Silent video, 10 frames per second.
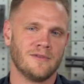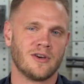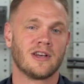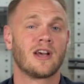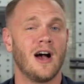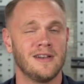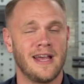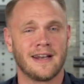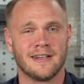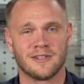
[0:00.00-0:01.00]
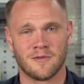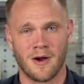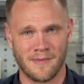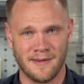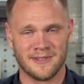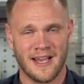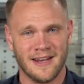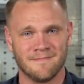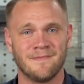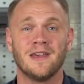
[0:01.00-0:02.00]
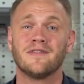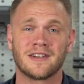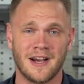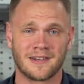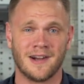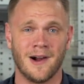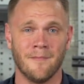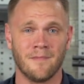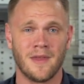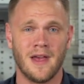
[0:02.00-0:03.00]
you can contact us through our website, Evike.com.